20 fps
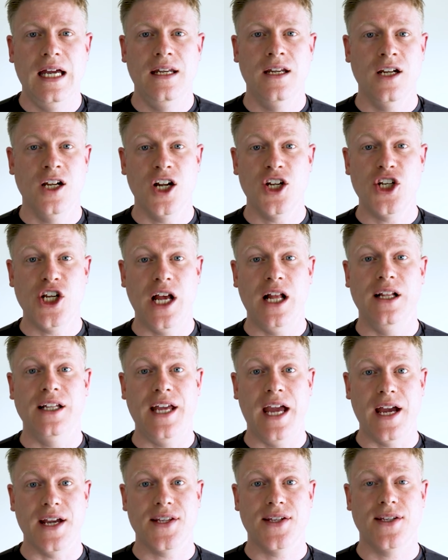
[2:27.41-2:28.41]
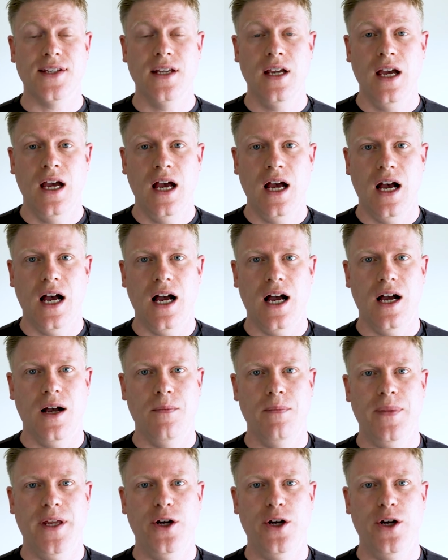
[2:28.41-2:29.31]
In a nutshell, yes. Um,